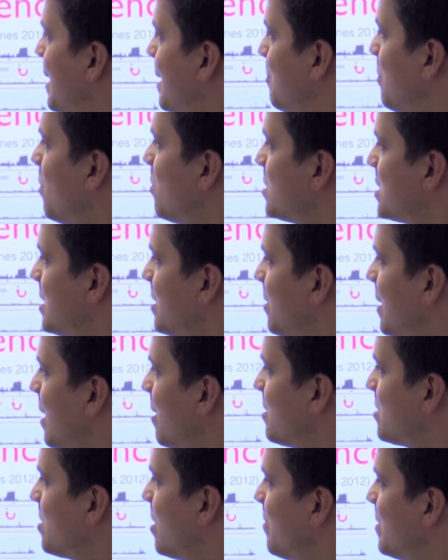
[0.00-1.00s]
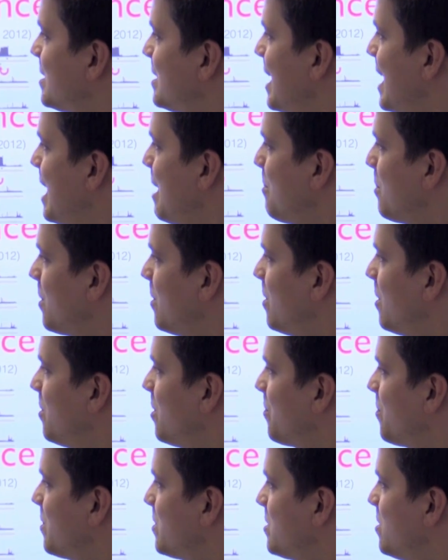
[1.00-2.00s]
and most, here it's all the same, there's no
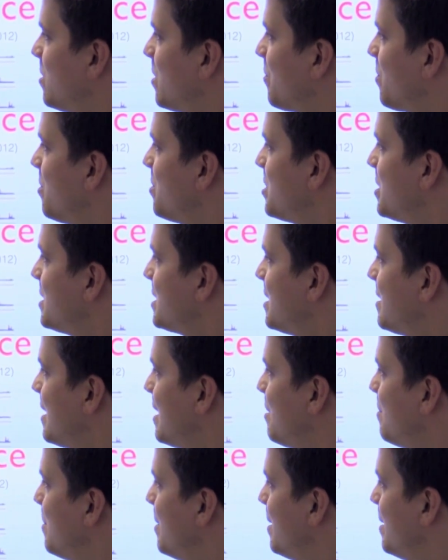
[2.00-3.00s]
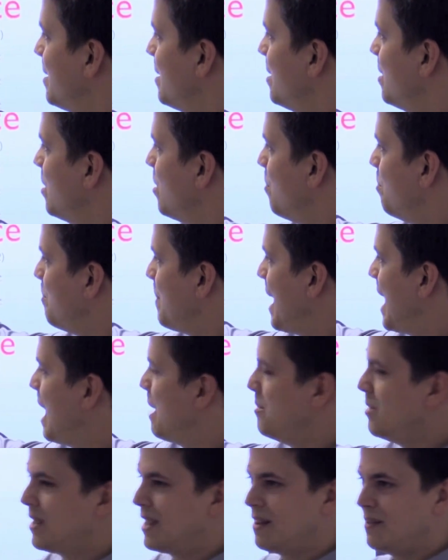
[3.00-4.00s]
divergence, and then
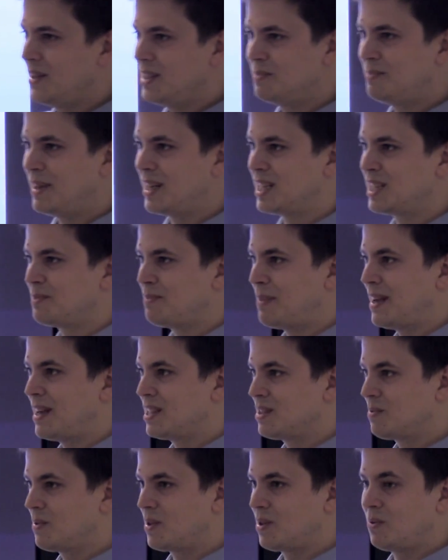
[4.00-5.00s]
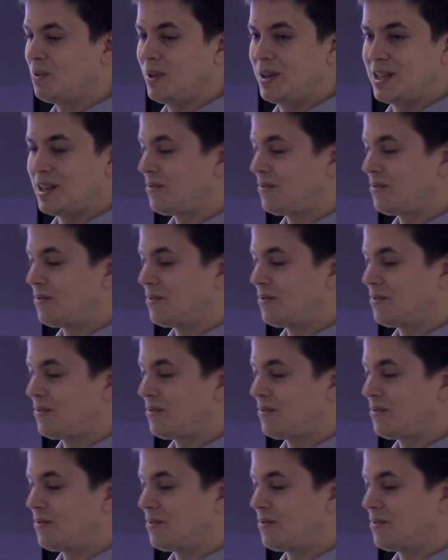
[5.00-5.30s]
bam, you get these big spikes where they're really